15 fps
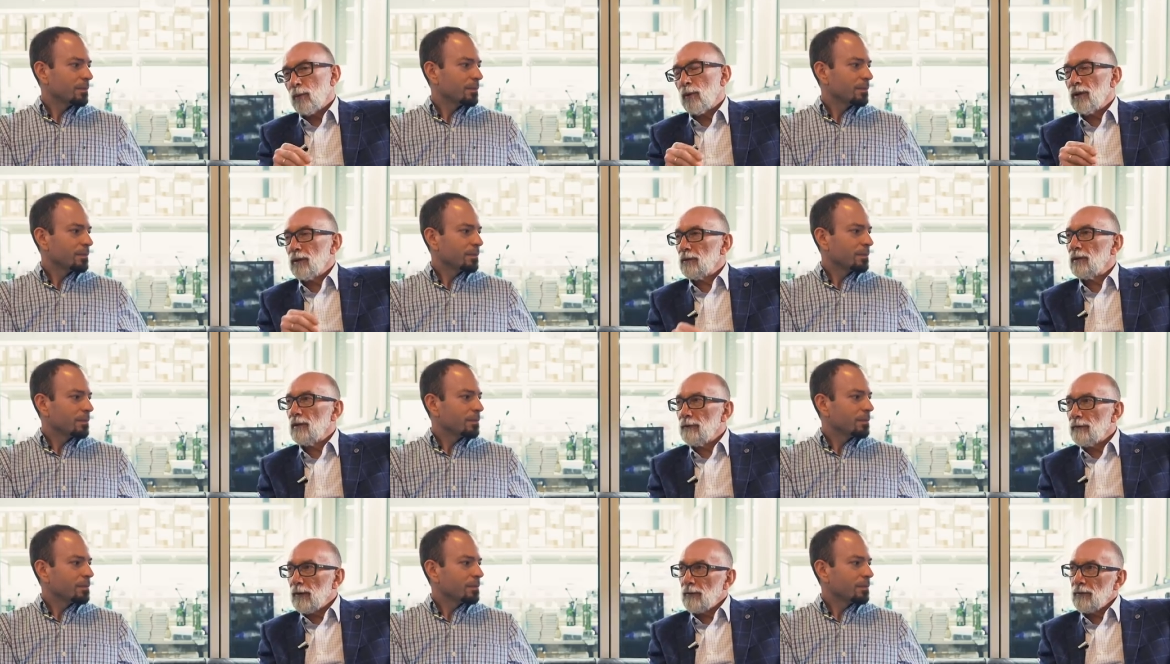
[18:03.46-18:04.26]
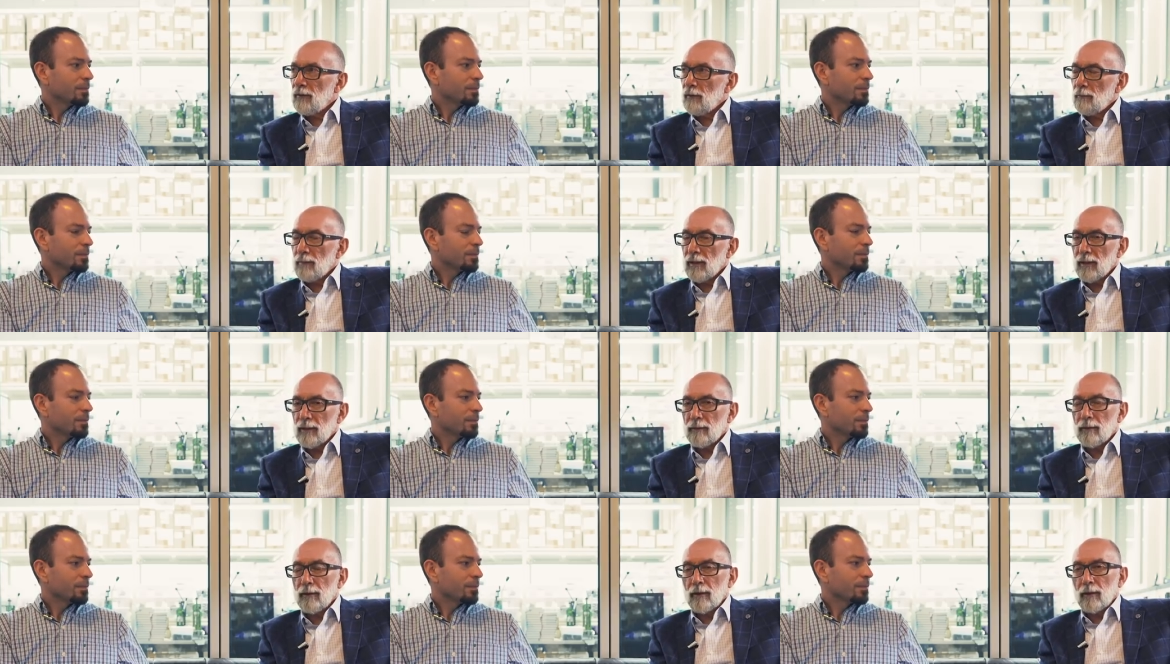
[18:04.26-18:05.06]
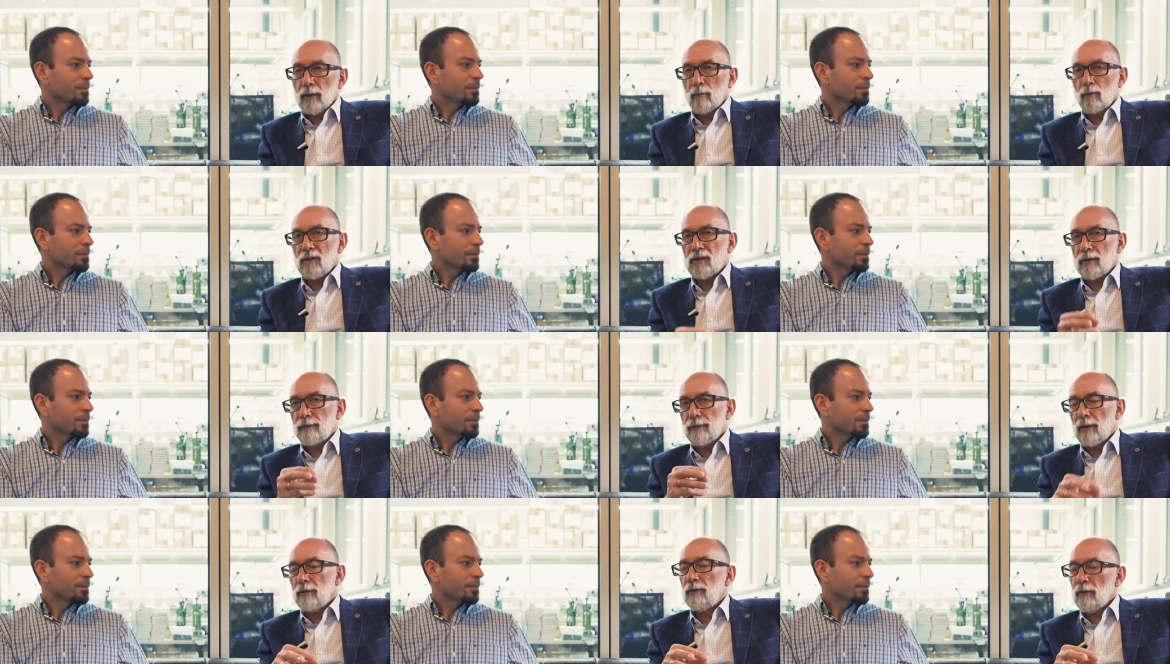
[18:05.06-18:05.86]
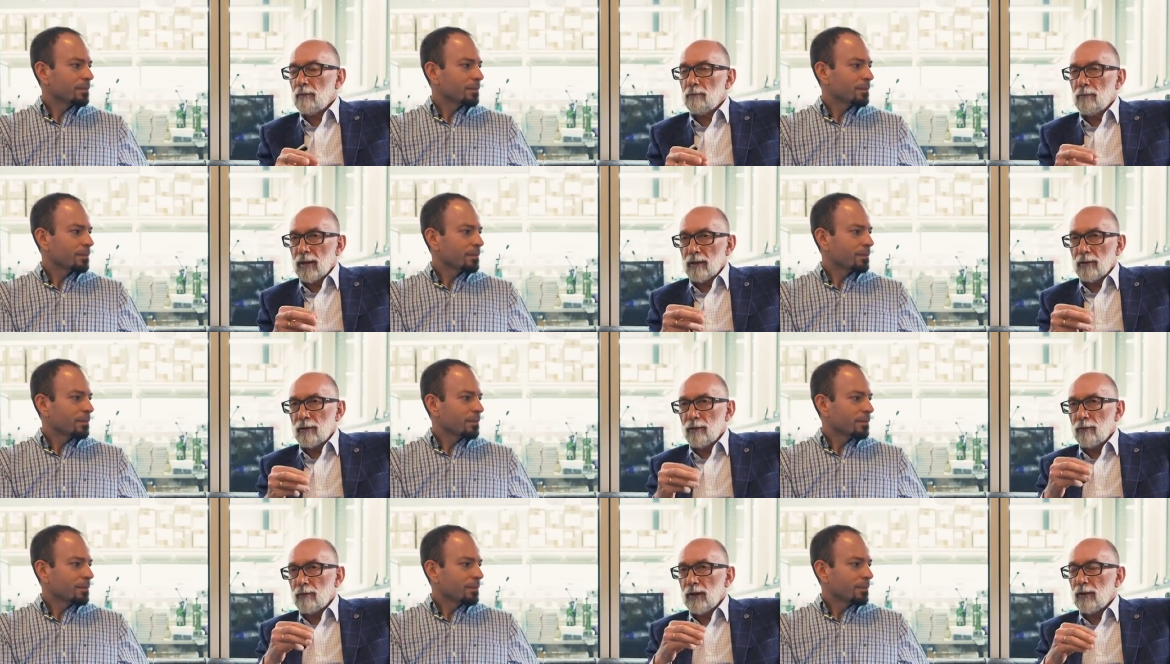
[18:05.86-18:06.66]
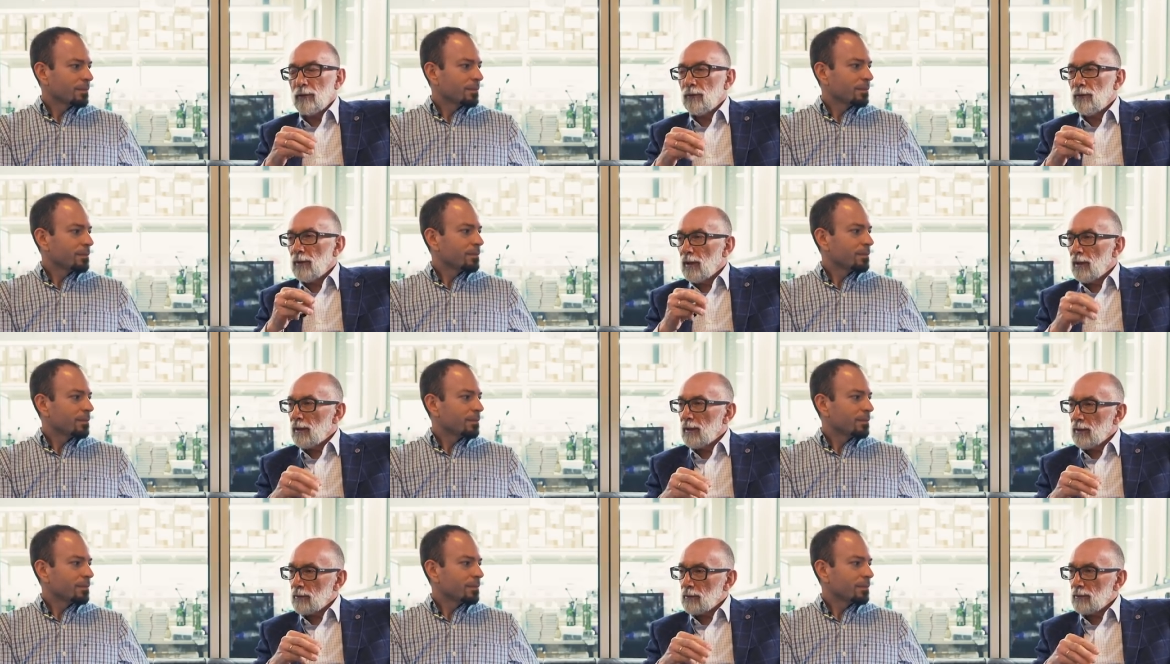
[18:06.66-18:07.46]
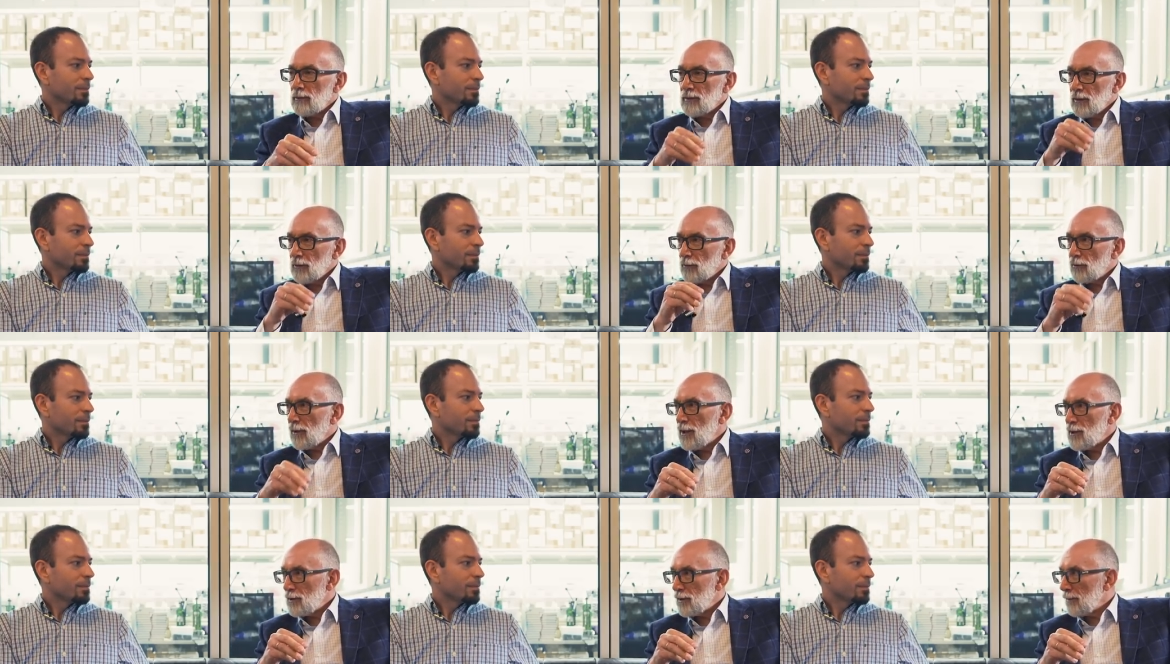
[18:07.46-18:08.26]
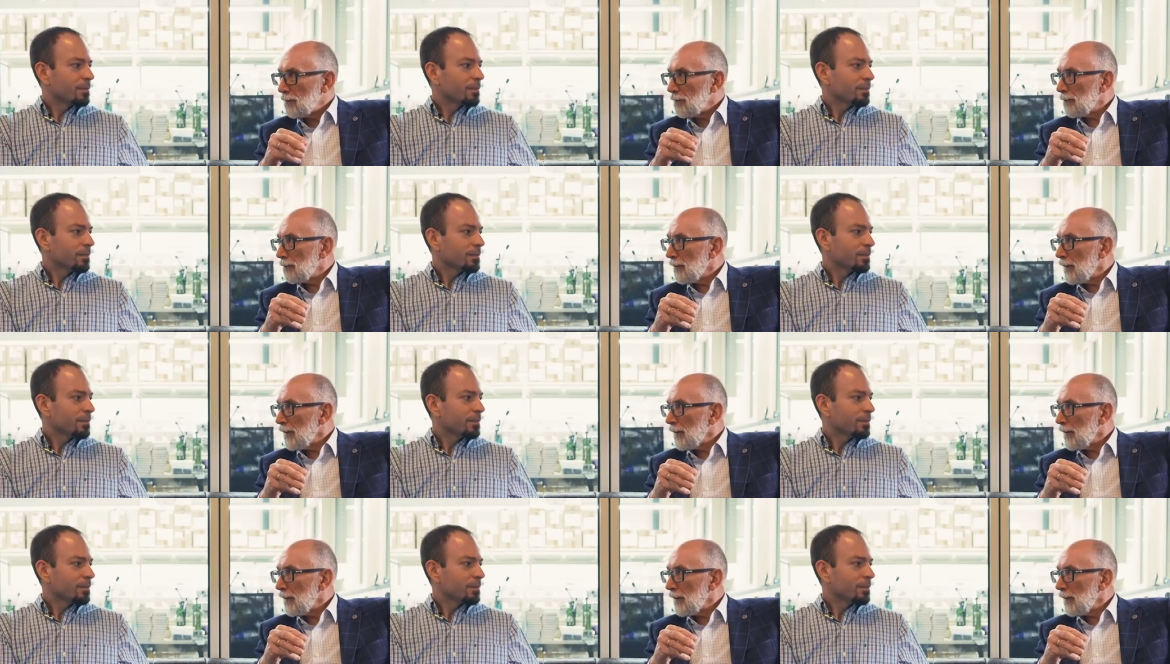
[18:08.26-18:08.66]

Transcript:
Speaker 1: point on the fountain pen, with a fountain pen you need really a concentration